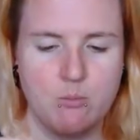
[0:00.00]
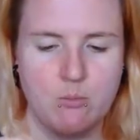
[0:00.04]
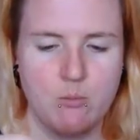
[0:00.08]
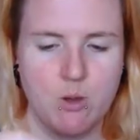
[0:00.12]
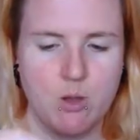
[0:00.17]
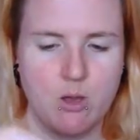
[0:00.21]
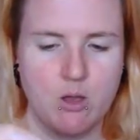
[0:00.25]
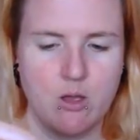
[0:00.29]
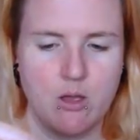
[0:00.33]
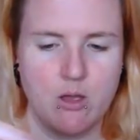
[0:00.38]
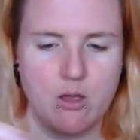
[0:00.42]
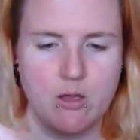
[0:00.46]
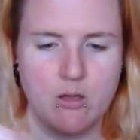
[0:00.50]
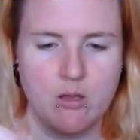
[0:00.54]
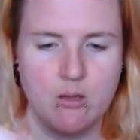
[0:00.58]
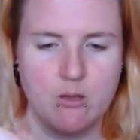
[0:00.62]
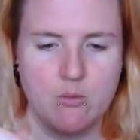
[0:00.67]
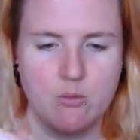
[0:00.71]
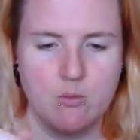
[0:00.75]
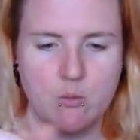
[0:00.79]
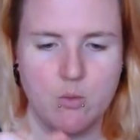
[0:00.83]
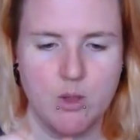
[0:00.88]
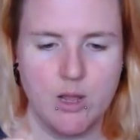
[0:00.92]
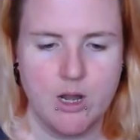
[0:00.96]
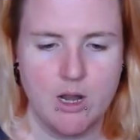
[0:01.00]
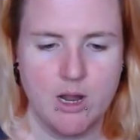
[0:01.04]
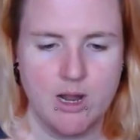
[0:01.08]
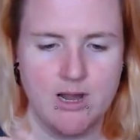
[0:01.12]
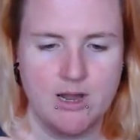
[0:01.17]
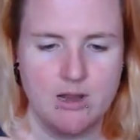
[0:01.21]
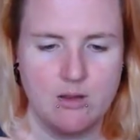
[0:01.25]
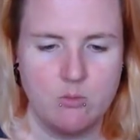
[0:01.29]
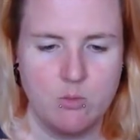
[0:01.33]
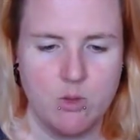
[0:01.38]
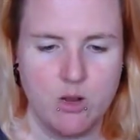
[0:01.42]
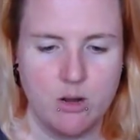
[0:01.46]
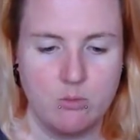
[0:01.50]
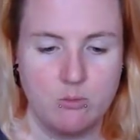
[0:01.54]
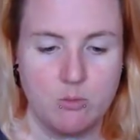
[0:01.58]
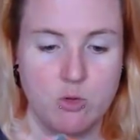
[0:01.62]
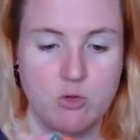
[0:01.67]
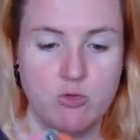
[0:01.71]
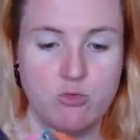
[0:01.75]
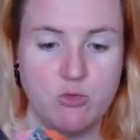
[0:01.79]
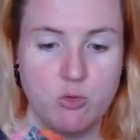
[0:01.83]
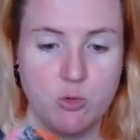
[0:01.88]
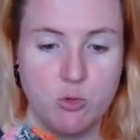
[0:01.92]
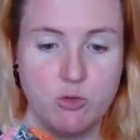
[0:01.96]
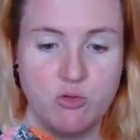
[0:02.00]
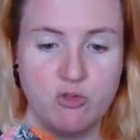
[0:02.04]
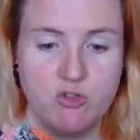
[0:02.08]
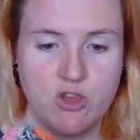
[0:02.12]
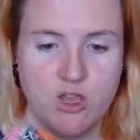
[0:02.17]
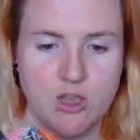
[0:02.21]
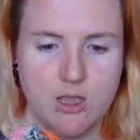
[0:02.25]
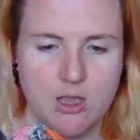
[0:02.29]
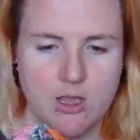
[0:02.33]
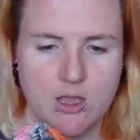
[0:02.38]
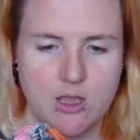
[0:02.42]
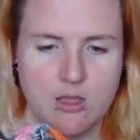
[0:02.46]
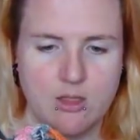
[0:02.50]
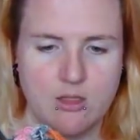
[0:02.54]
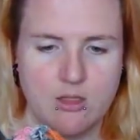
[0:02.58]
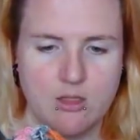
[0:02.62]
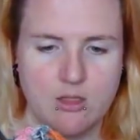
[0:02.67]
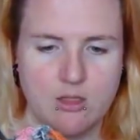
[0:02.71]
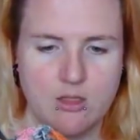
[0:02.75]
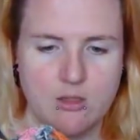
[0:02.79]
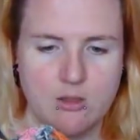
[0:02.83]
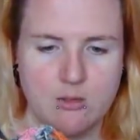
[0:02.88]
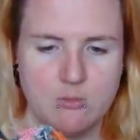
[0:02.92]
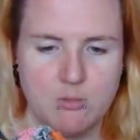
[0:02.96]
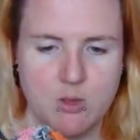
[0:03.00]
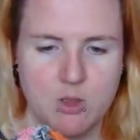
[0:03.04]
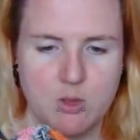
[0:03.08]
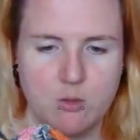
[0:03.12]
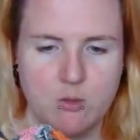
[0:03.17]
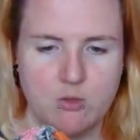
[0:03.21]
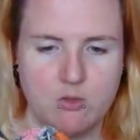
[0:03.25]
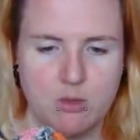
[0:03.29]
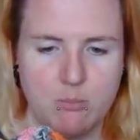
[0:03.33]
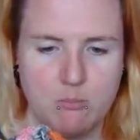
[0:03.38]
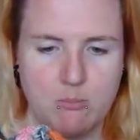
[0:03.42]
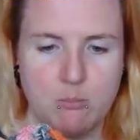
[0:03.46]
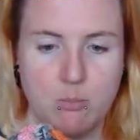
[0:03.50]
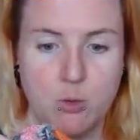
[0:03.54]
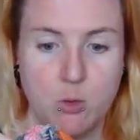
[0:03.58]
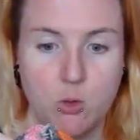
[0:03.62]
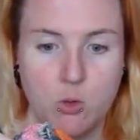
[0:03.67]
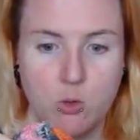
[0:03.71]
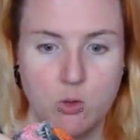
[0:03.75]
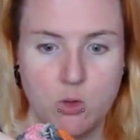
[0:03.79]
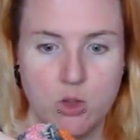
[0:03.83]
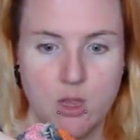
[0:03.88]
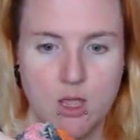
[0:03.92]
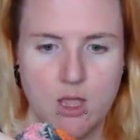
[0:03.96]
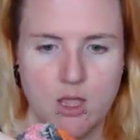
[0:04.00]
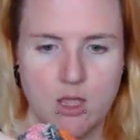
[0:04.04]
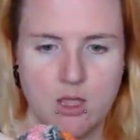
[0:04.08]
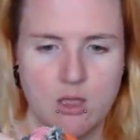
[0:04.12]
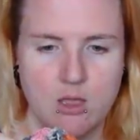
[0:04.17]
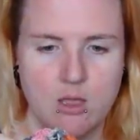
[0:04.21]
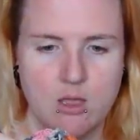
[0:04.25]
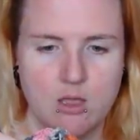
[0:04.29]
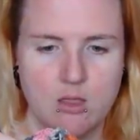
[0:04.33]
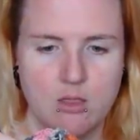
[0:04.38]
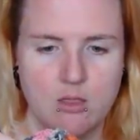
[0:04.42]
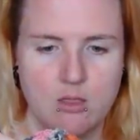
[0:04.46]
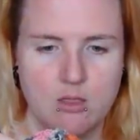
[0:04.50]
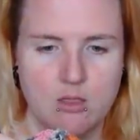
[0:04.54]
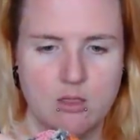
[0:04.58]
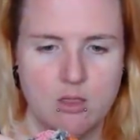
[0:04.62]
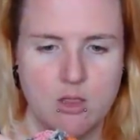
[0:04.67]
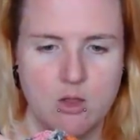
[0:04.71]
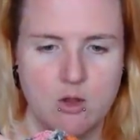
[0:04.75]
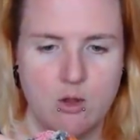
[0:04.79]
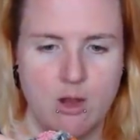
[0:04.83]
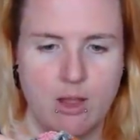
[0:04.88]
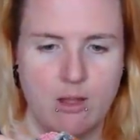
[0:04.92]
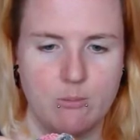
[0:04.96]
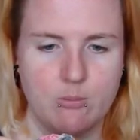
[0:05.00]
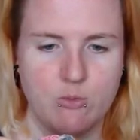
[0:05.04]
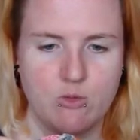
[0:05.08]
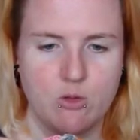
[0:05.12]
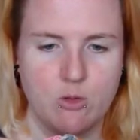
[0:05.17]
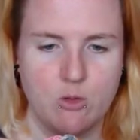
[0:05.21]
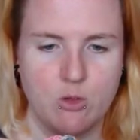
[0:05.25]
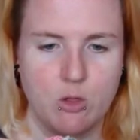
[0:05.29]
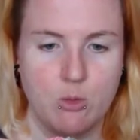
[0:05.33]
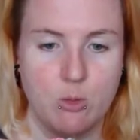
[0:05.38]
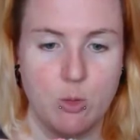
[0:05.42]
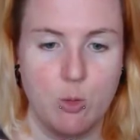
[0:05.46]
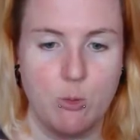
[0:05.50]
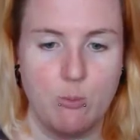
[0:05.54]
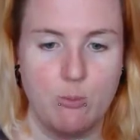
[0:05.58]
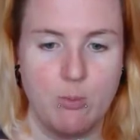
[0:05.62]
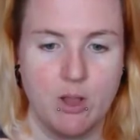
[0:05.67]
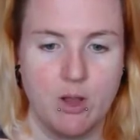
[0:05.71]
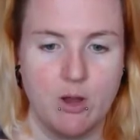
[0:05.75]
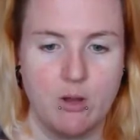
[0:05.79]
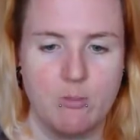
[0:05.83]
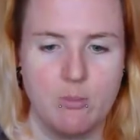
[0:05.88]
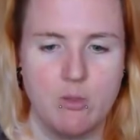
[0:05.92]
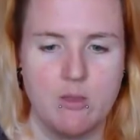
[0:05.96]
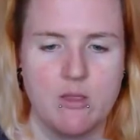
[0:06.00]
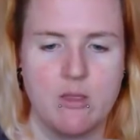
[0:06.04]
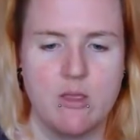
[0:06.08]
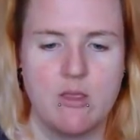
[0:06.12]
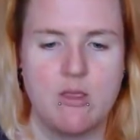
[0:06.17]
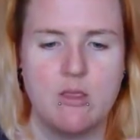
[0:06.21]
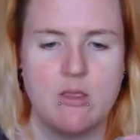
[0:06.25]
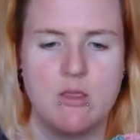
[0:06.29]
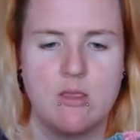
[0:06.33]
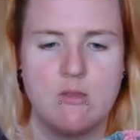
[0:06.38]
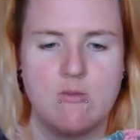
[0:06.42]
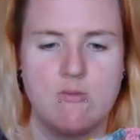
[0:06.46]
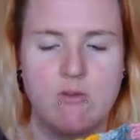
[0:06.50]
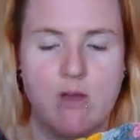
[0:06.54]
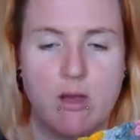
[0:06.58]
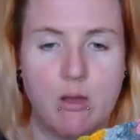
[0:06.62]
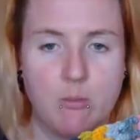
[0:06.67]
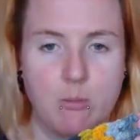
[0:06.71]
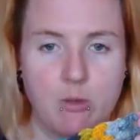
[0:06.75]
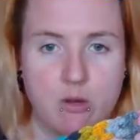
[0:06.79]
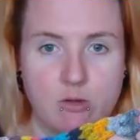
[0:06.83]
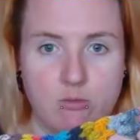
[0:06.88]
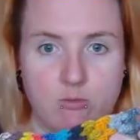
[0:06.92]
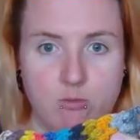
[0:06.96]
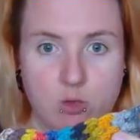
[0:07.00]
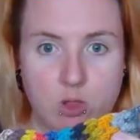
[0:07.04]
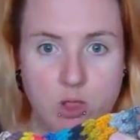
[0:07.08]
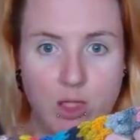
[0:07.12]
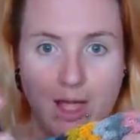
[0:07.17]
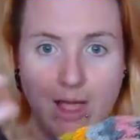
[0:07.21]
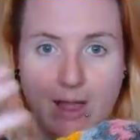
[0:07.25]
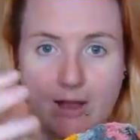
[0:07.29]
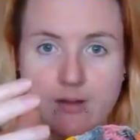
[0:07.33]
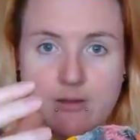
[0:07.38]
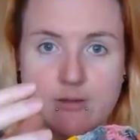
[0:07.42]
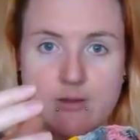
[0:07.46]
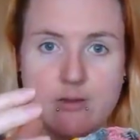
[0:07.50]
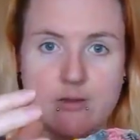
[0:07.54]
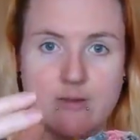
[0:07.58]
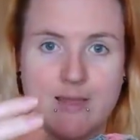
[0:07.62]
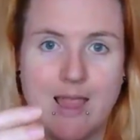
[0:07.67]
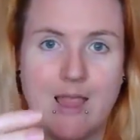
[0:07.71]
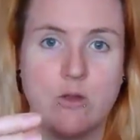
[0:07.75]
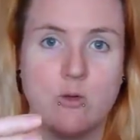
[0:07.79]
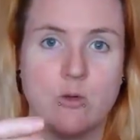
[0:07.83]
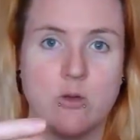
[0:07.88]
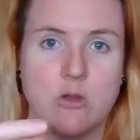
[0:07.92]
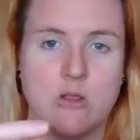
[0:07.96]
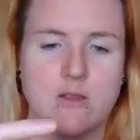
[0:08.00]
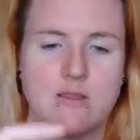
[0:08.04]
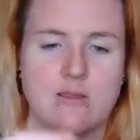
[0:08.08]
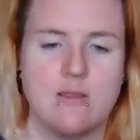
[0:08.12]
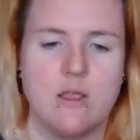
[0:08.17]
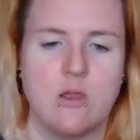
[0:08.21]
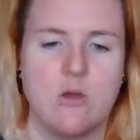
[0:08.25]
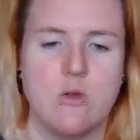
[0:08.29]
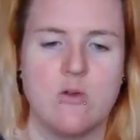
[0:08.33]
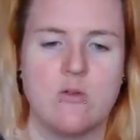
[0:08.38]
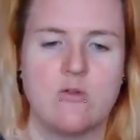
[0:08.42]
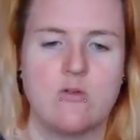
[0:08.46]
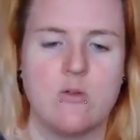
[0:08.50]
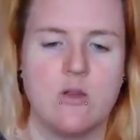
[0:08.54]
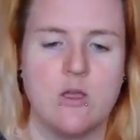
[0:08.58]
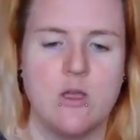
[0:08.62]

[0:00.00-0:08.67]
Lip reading: but when I'm crocheting it, because I'm pulling, the gaps look a lot bigger, but then the fabric relaxes in on itself